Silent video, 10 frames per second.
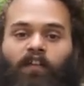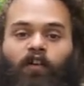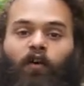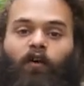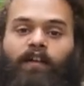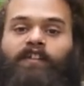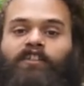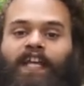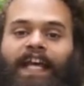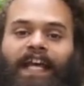the Golden
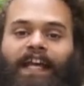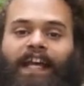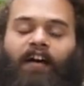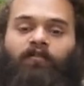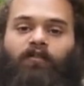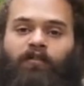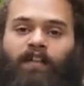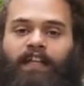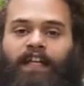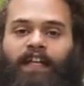Chain of
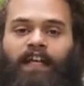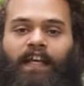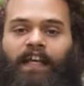Kundalini